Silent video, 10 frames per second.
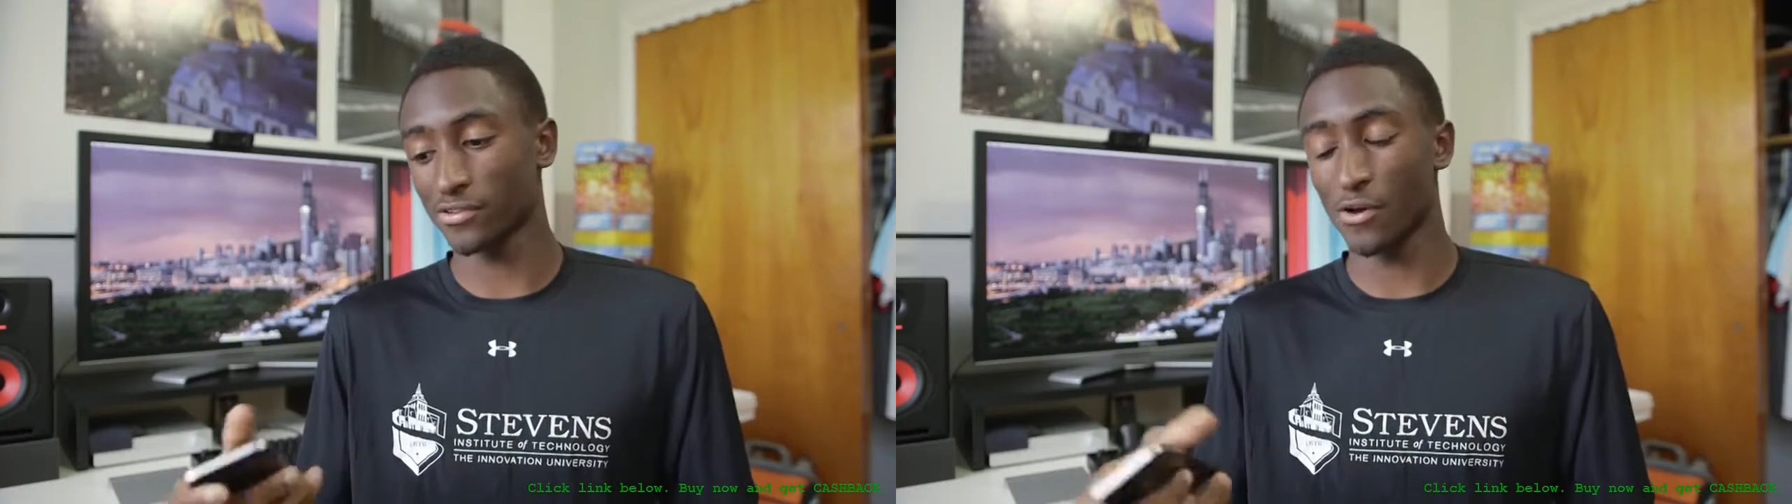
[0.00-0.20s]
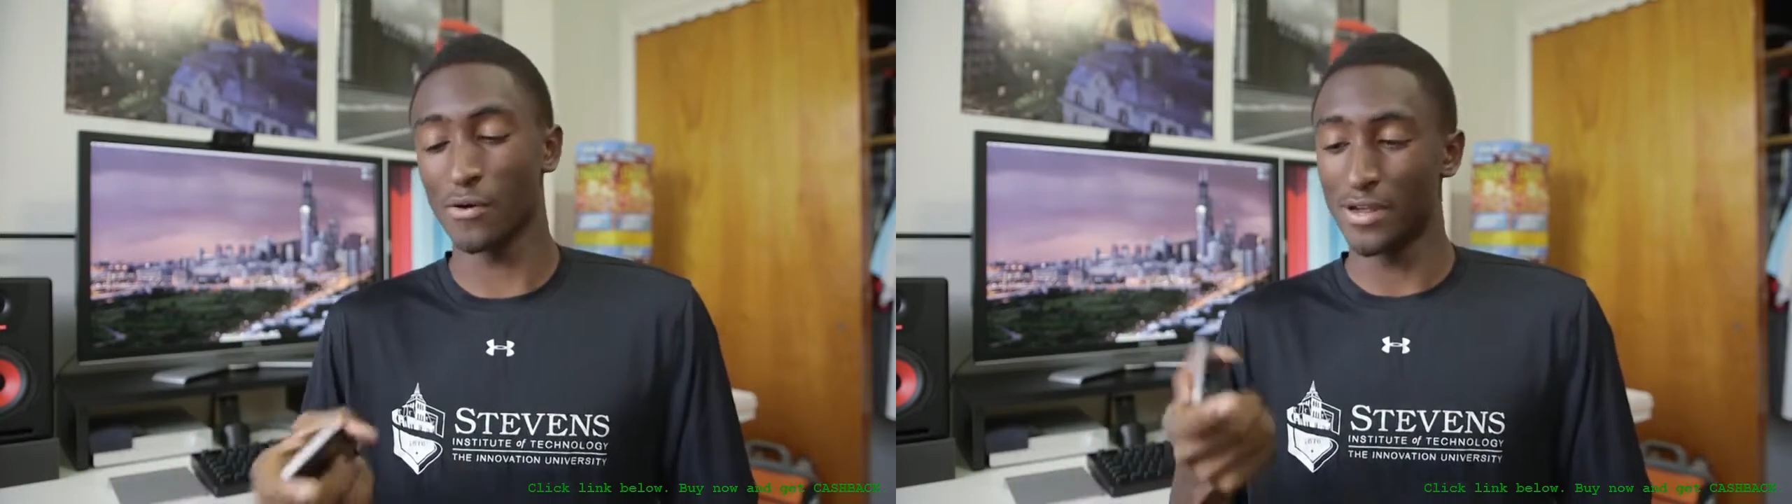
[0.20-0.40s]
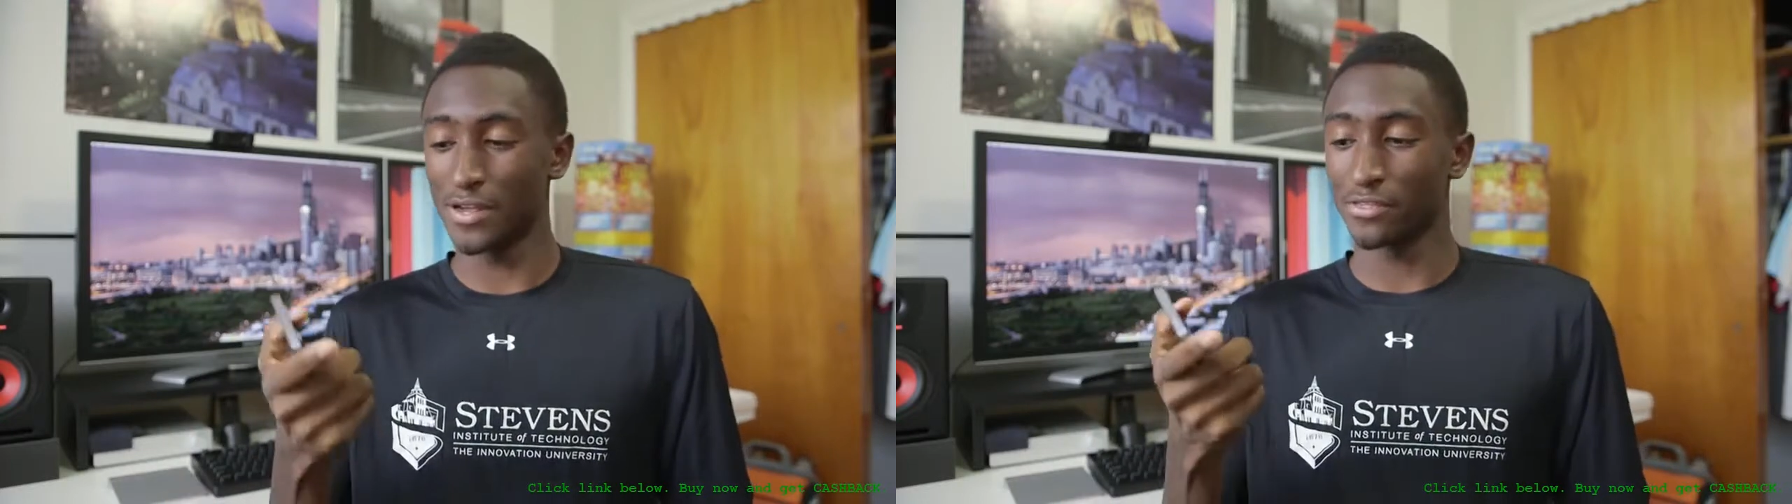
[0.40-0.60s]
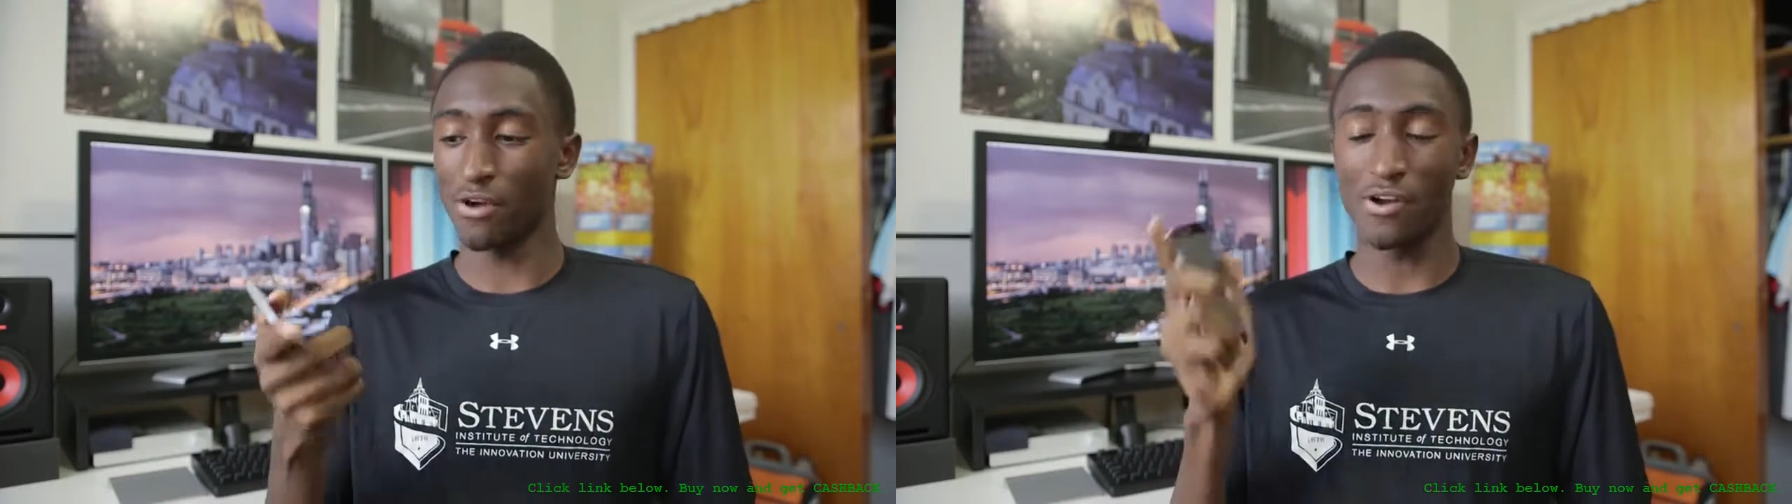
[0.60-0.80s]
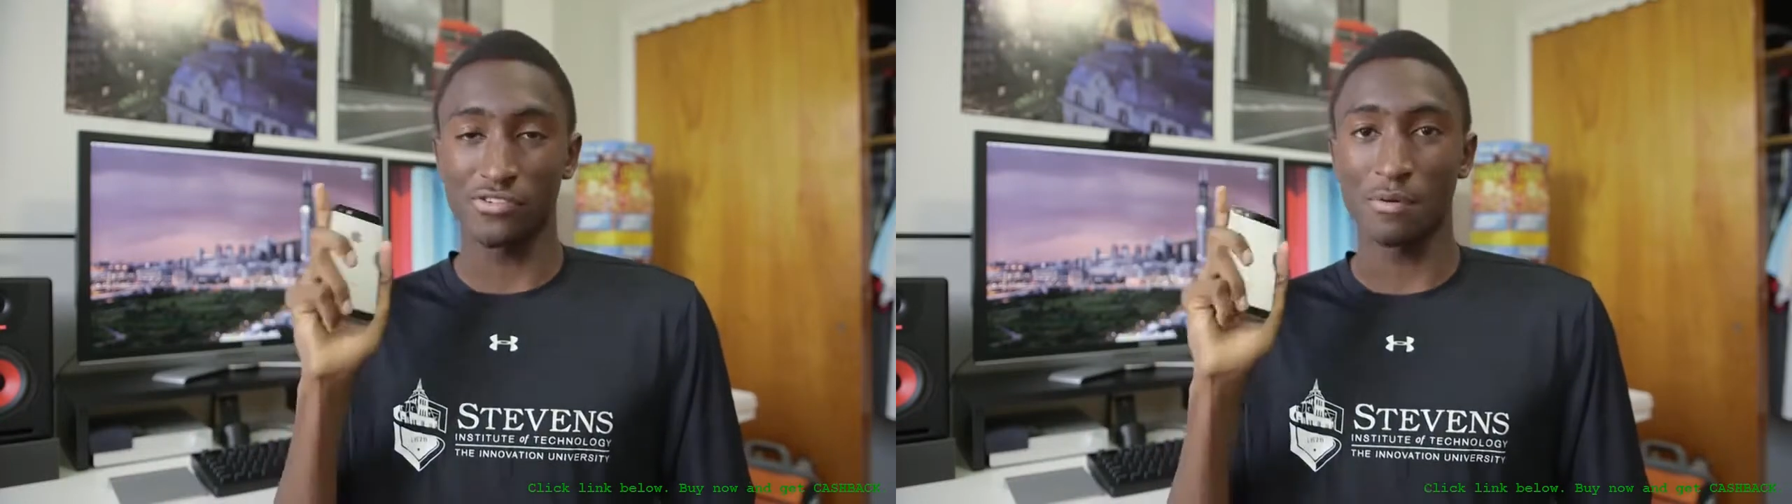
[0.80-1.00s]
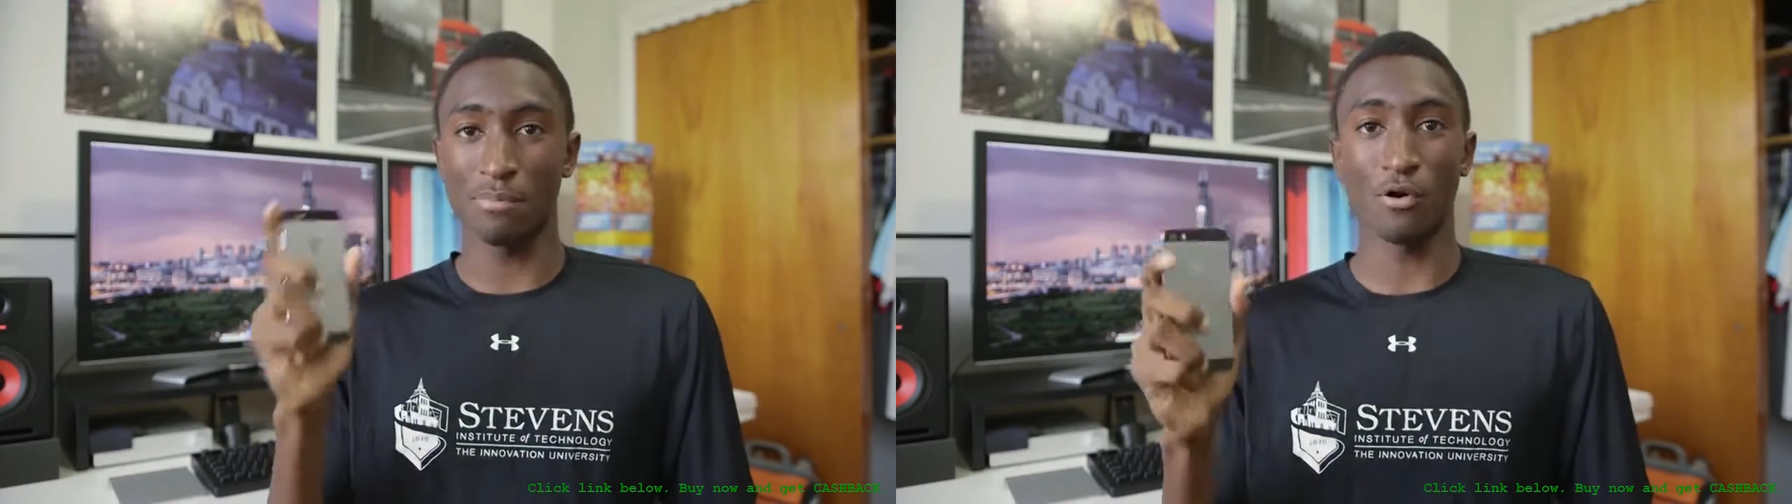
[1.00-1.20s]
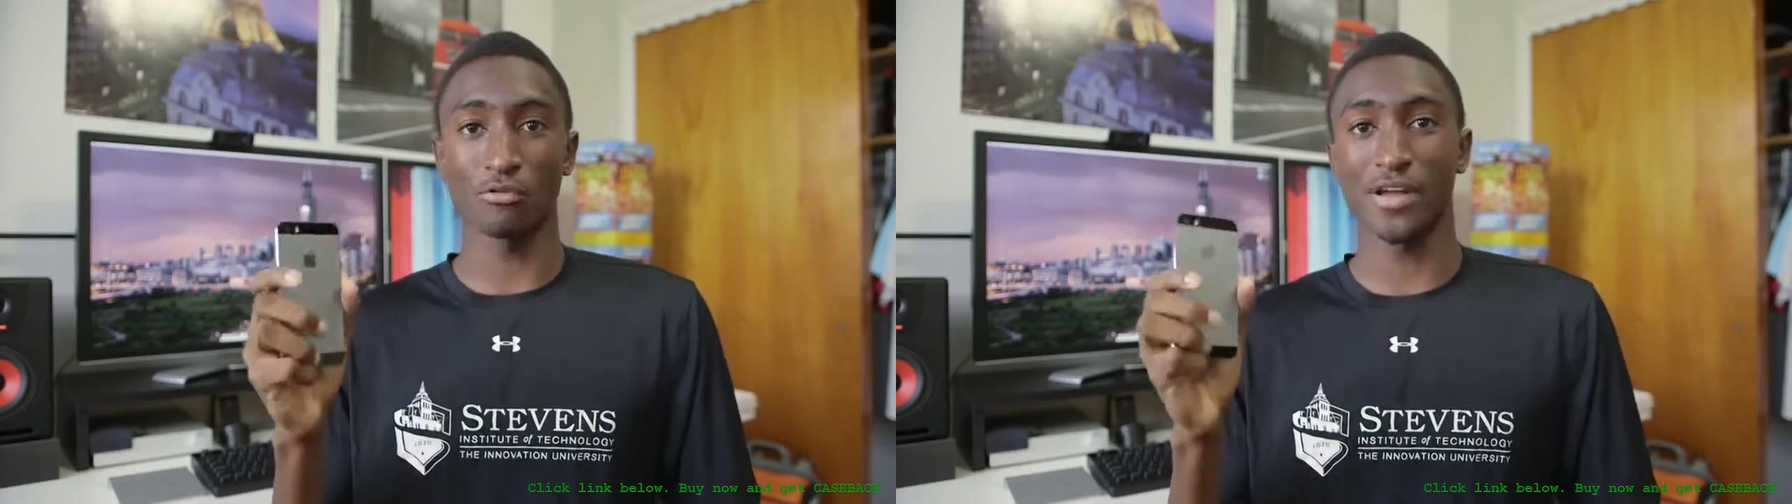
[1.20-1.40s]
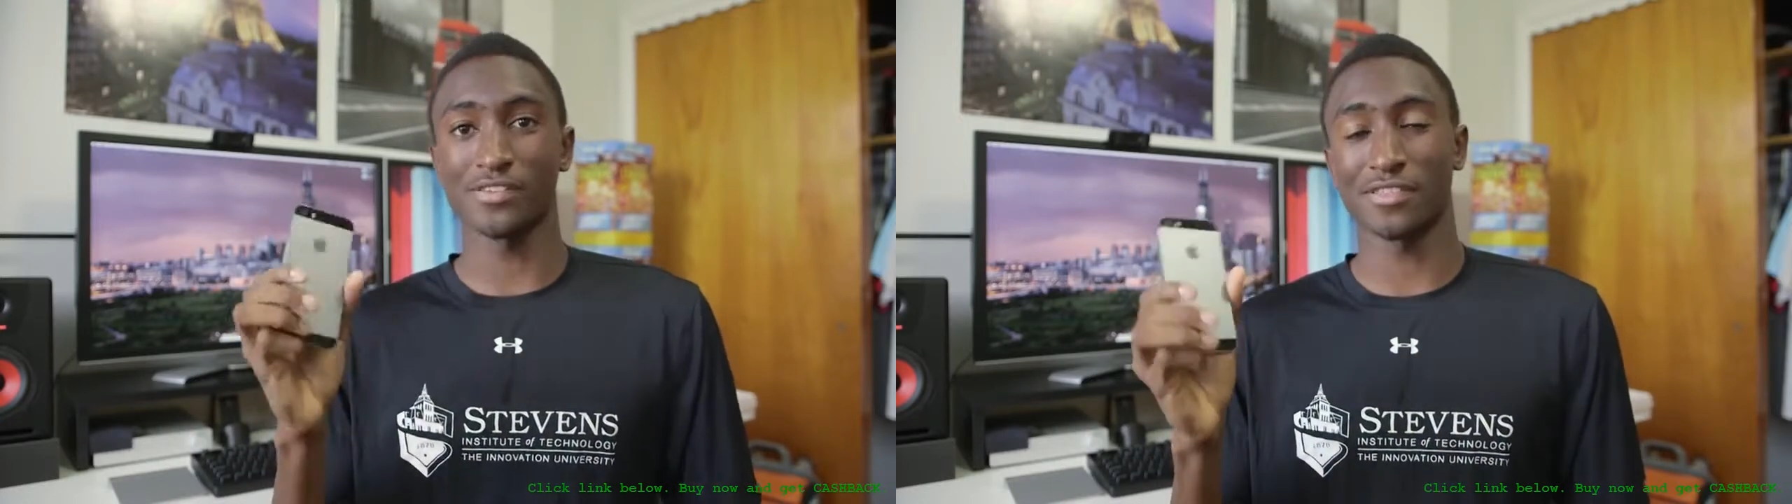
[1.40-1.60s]
So there are some
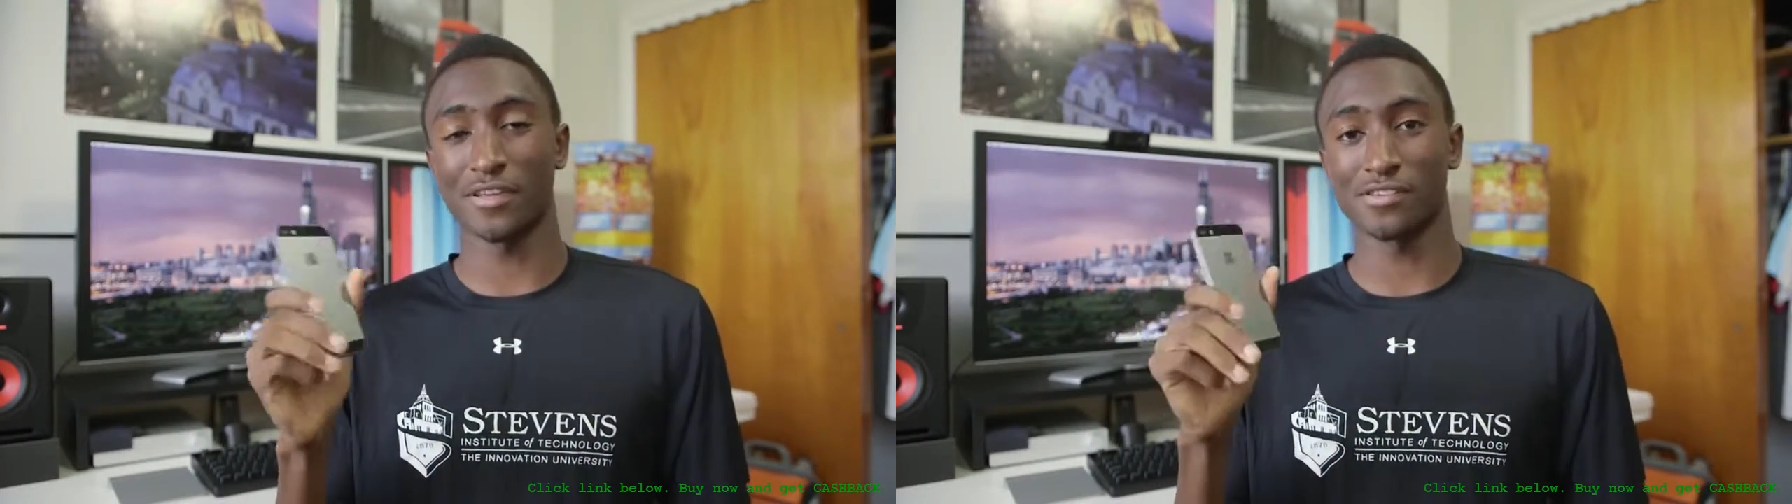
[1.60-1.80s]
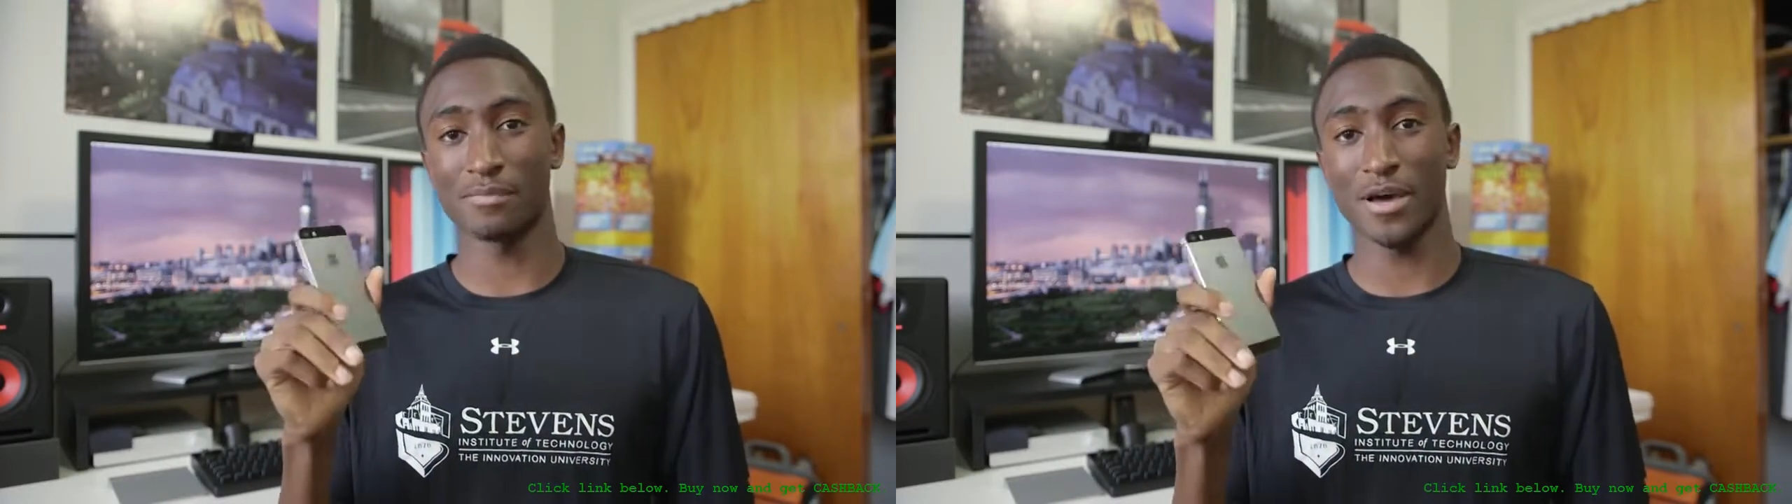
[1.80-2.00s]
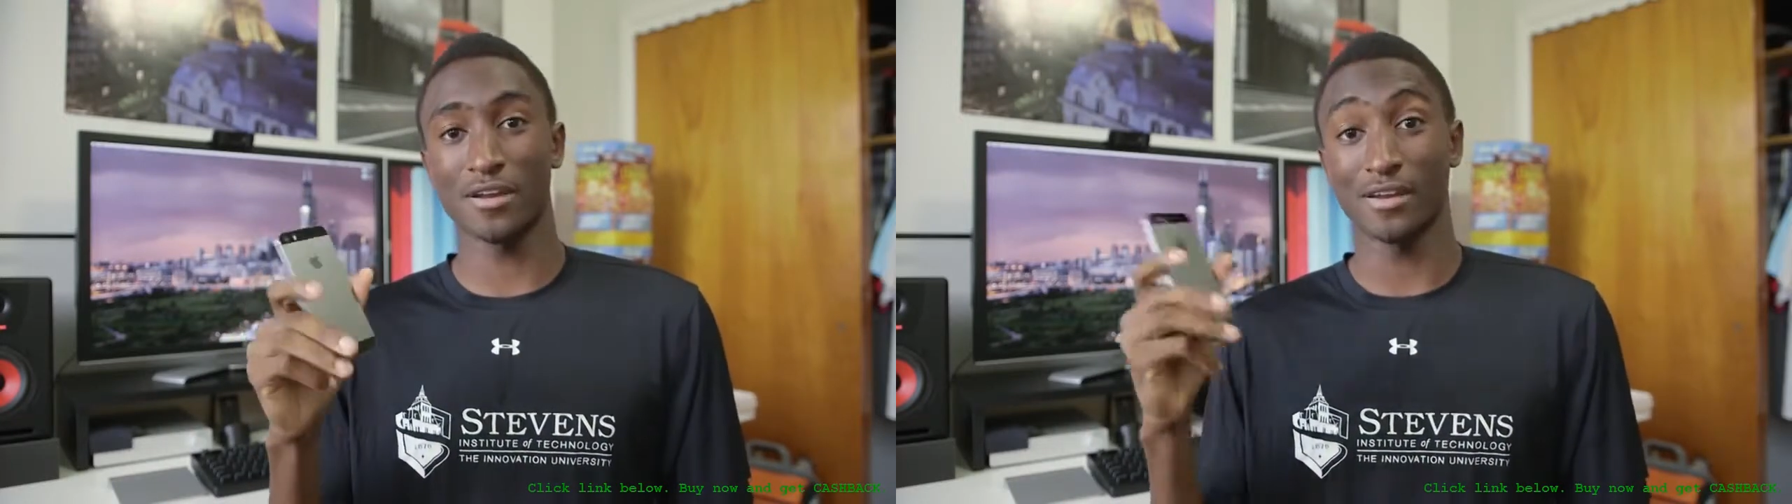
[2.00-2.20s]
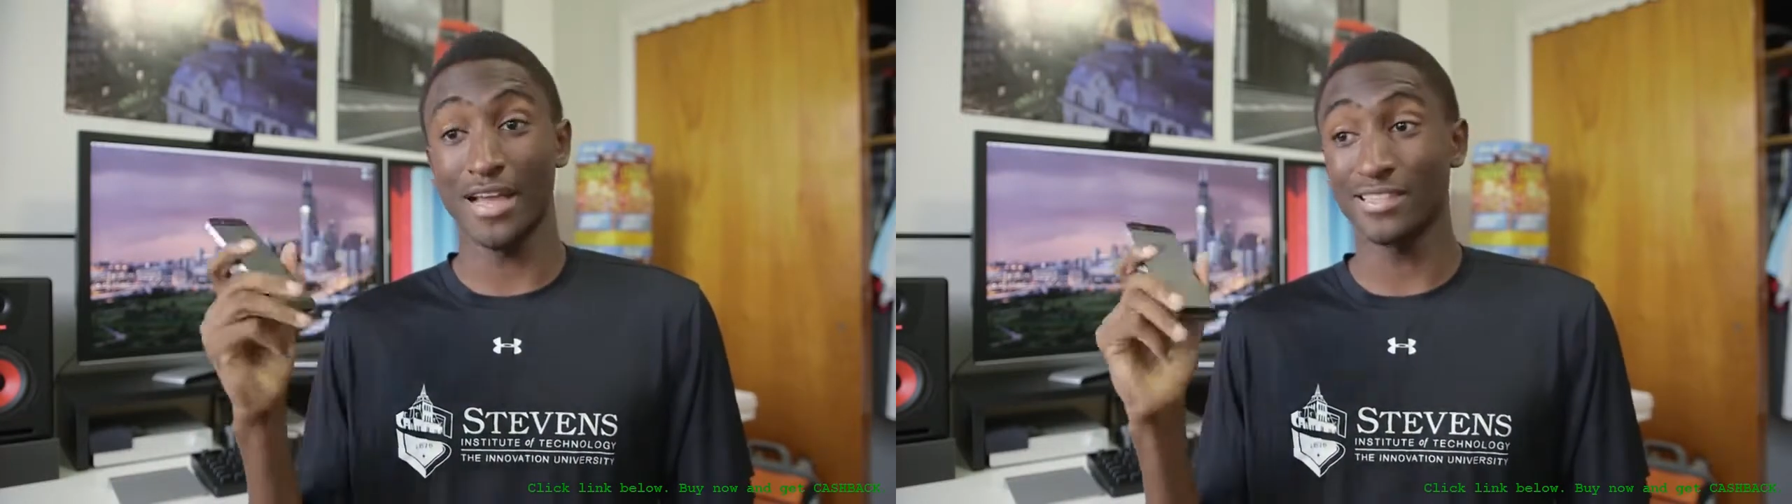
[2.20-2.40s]
polarizing things about it.